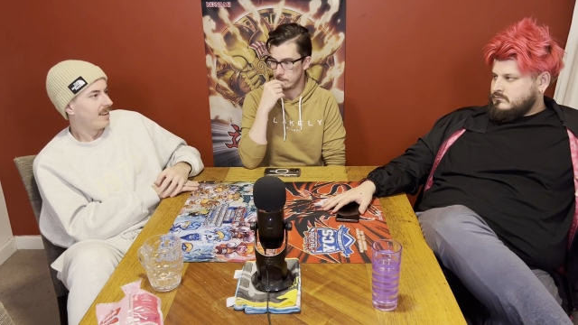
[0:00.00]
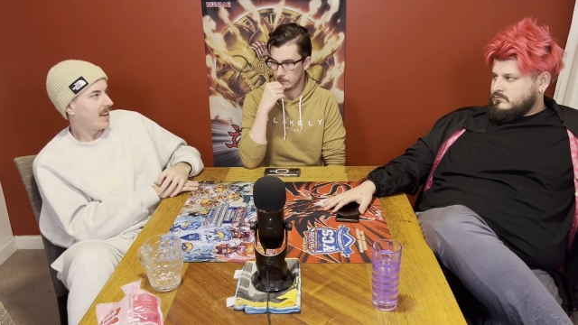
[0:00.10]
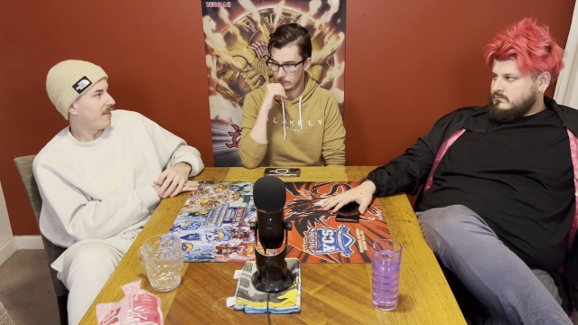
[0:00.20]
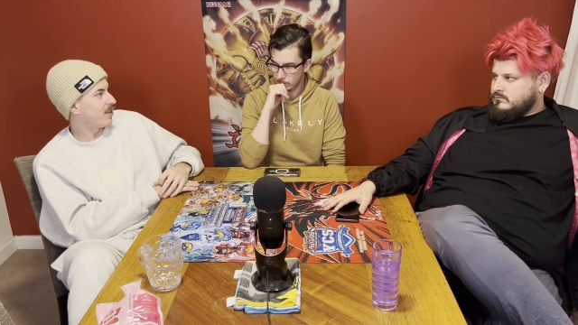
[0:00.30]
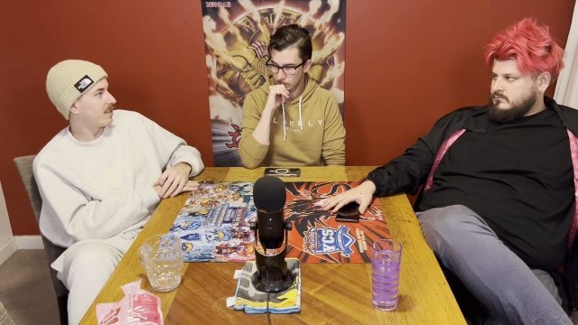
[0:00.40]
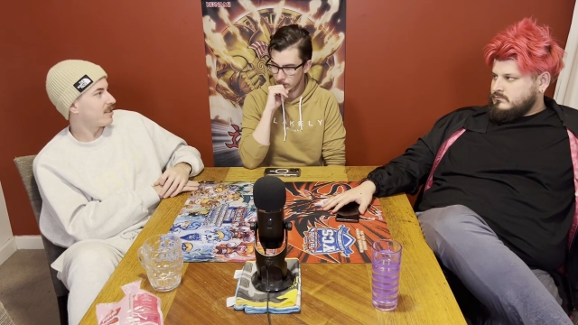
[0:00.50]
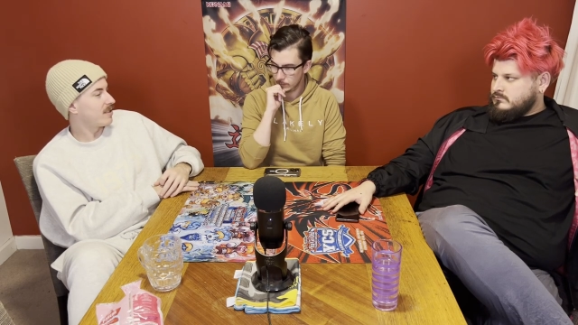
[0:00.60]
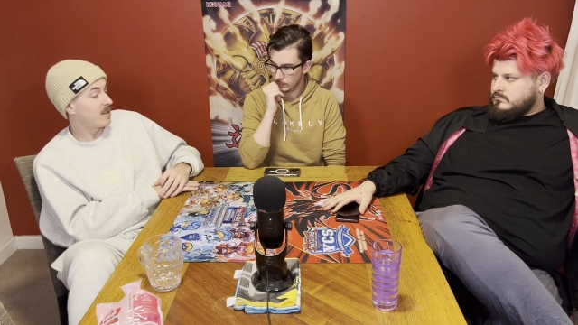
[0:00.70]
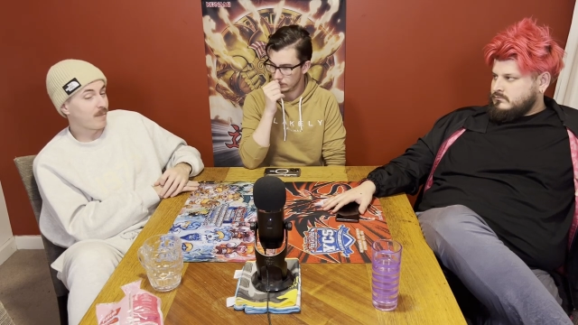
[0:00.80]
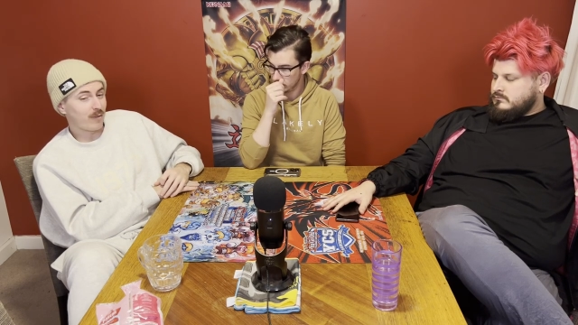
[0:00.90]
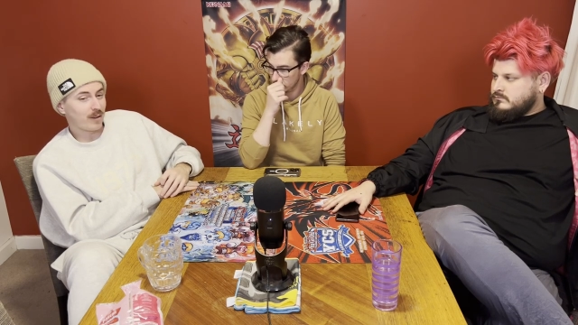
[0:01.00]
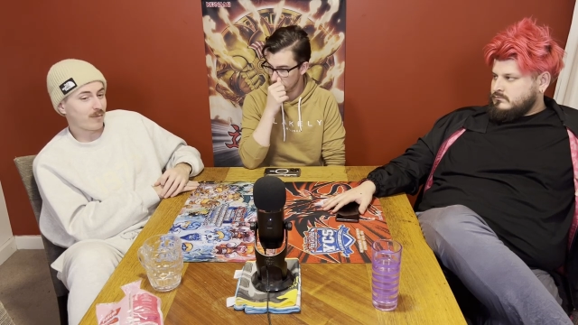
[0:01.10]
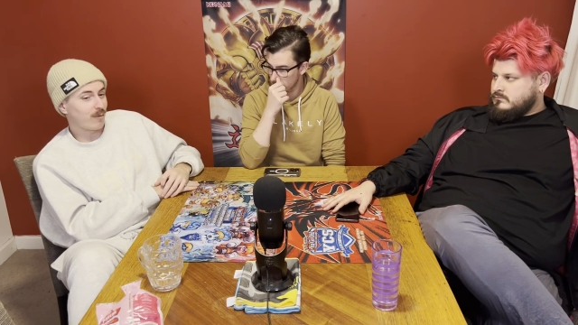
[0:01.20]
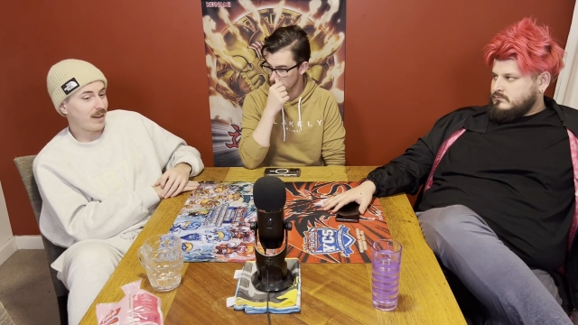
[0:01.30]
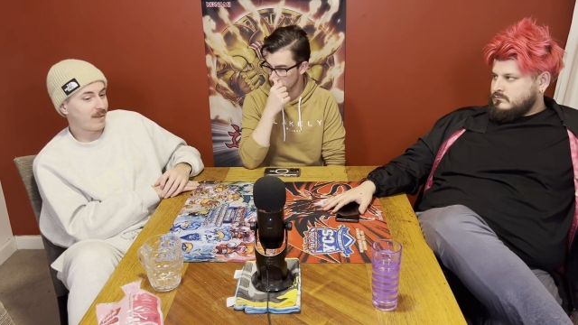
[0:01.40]
Speaker 1: If it's some
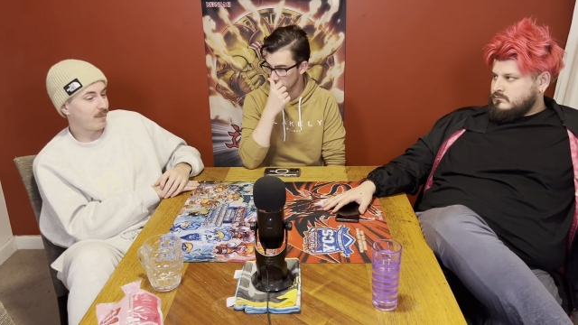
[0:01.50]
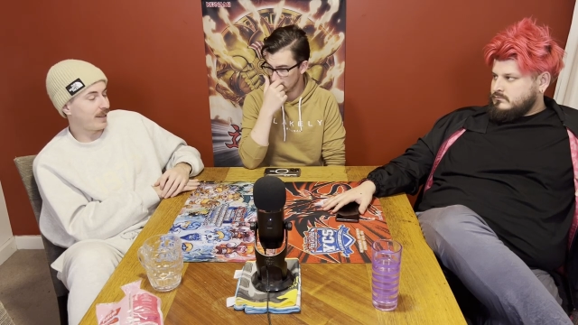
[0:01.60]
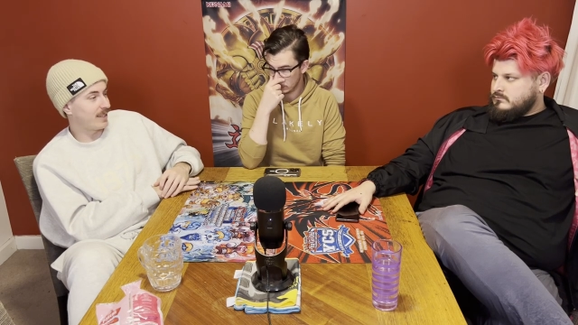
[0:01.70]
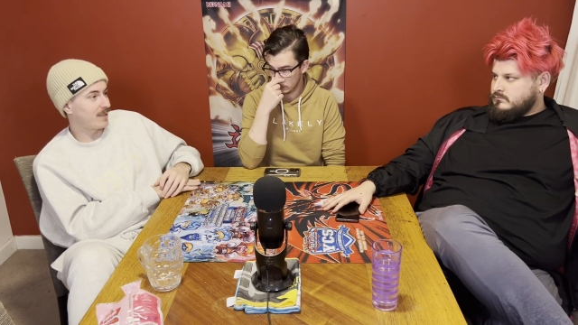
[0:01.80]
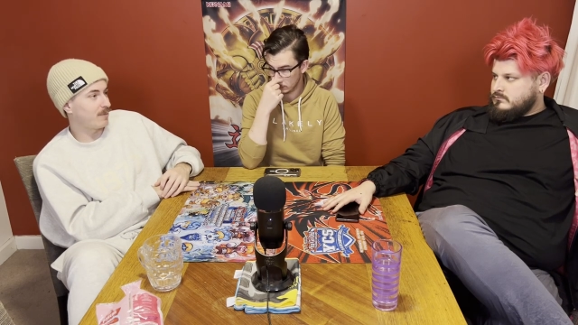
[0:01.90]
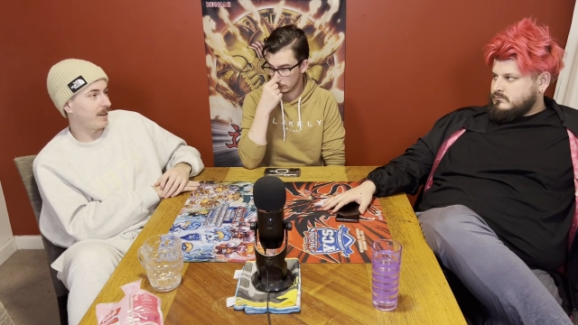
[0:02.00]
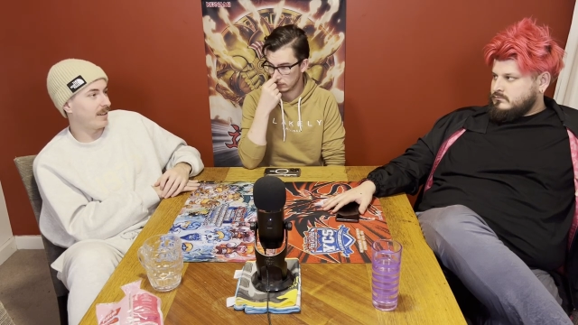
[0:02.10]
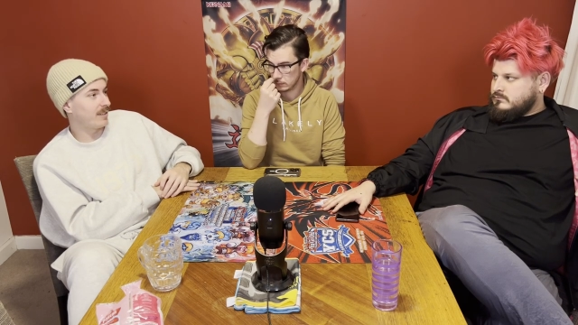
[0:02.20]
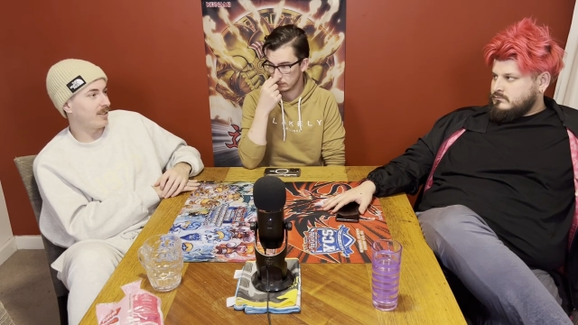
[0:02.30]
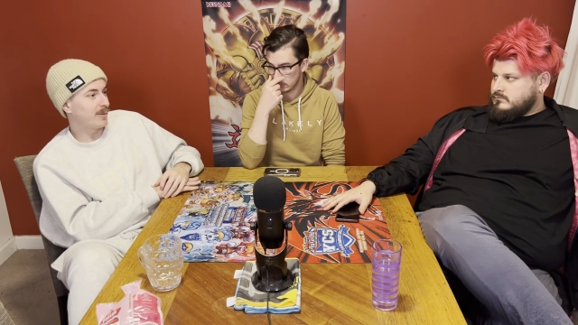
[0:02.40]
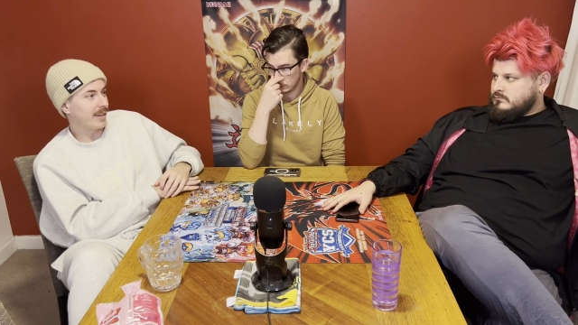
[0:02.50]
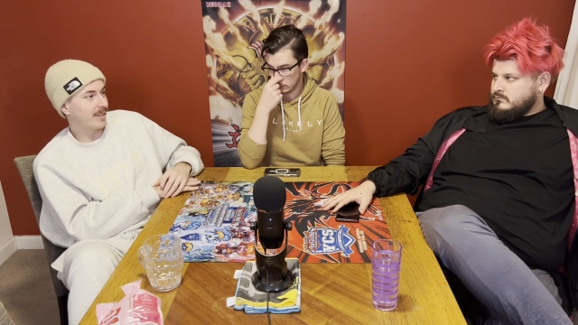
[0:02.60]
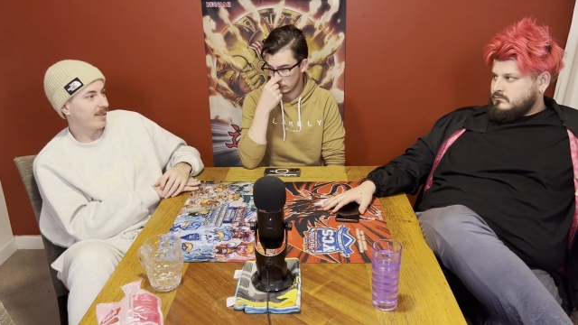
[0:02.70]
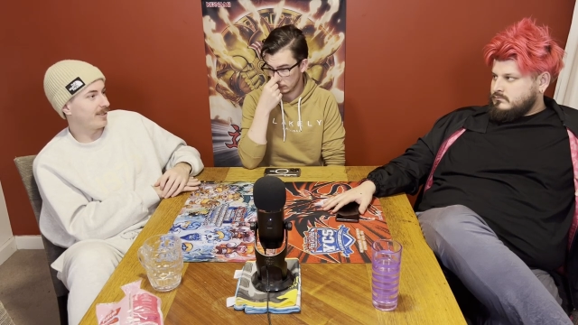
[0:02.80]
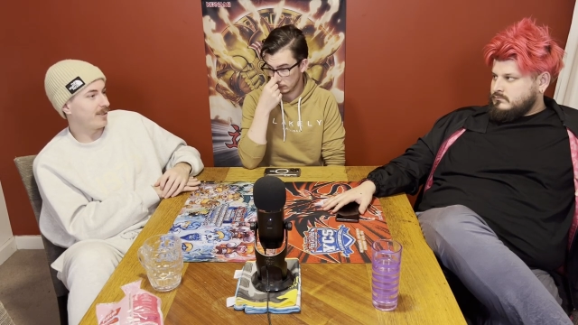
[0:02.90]
fucking random place where you ain't
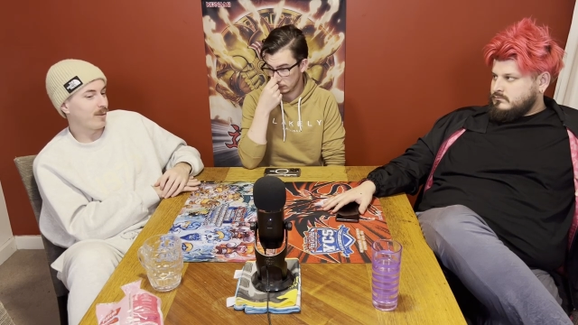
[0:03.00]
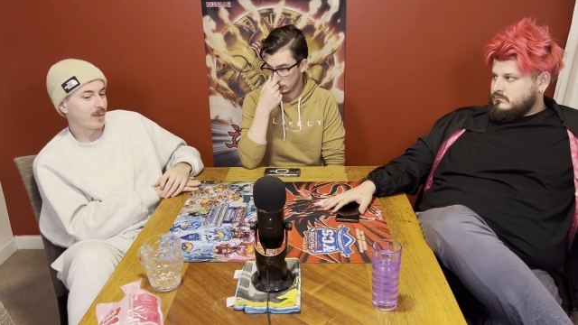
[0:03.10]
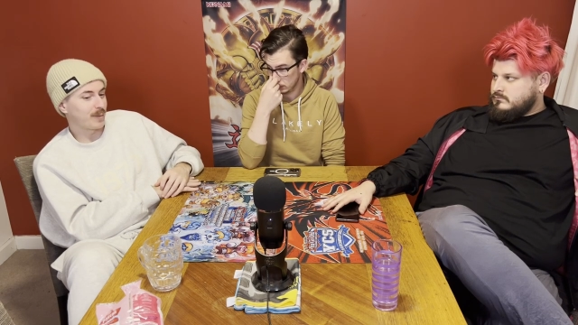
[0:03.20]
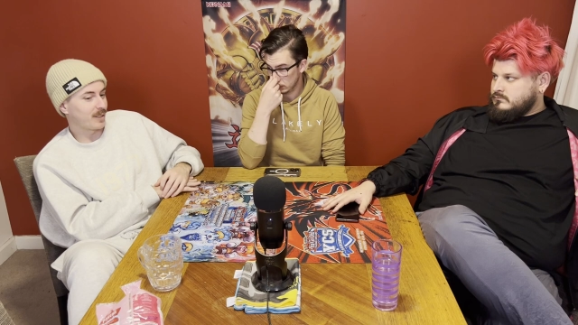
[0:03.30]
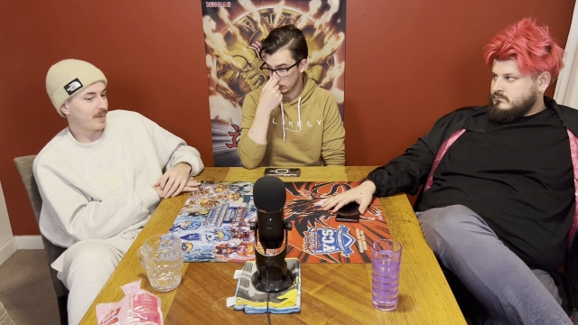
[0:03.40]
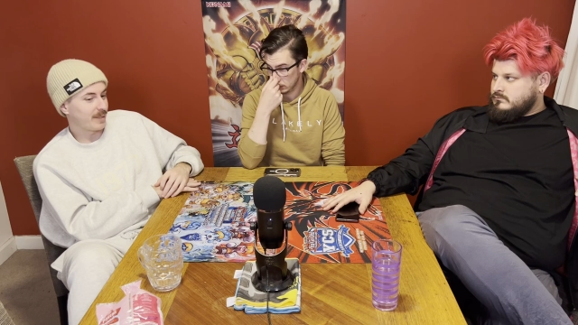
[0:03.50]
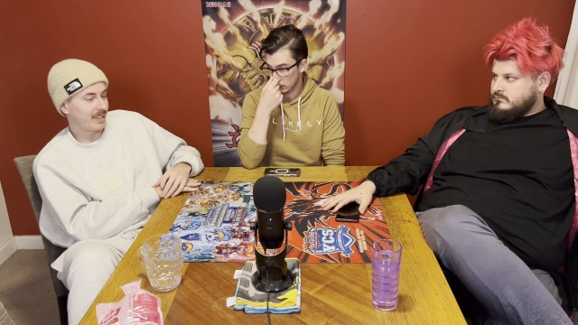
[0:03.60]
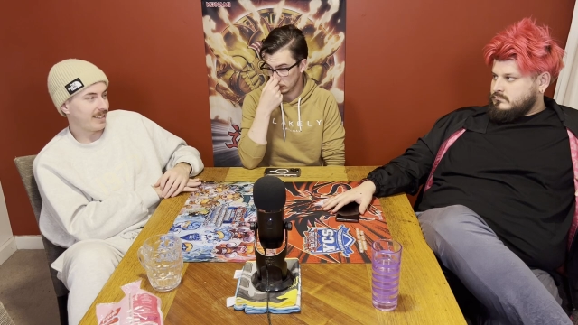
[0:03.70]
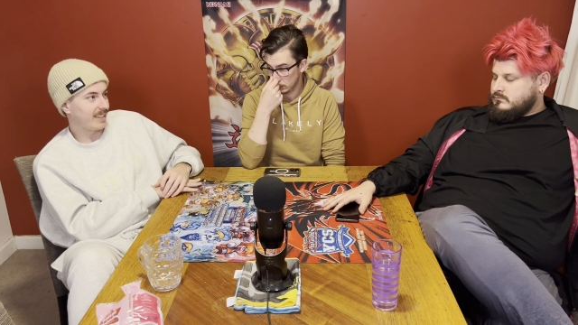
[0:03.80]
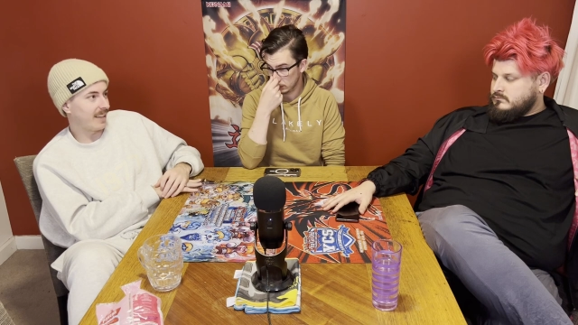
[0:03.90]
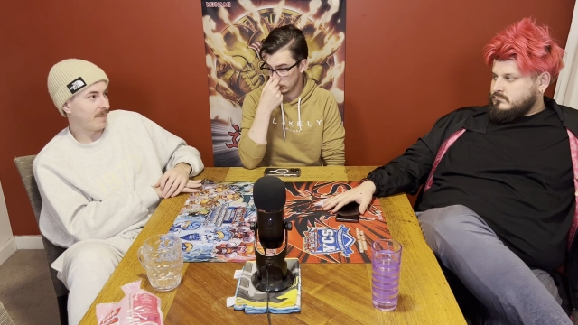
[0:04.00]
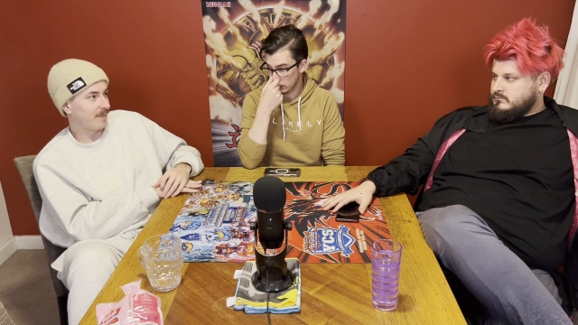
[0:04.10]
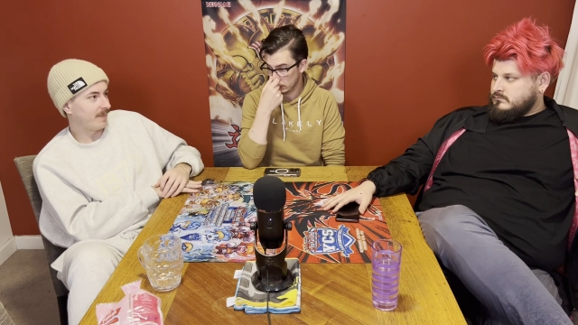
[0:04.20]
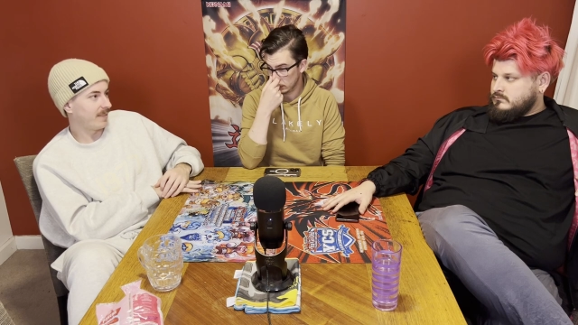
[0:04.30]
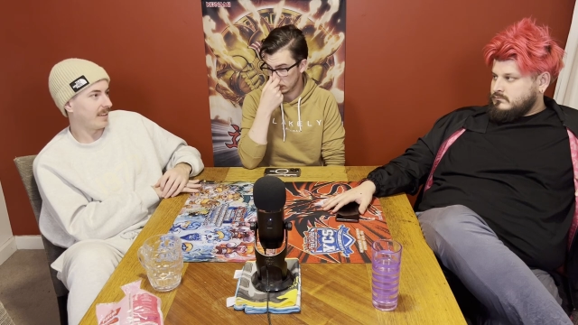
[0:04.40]
got no responsibility to them